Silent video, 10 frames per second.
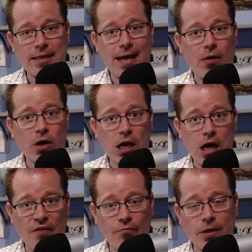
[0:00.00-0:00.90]
that our
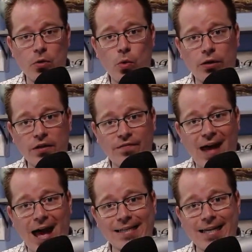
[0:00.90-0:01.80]
government will in
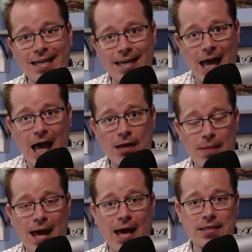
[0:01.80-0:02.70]
fact not
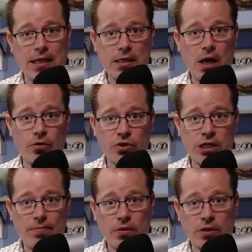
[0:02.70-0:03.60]
pass another
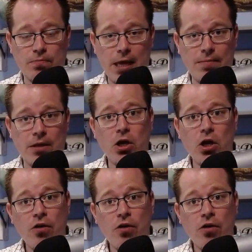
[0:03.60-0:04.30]
stimulus payment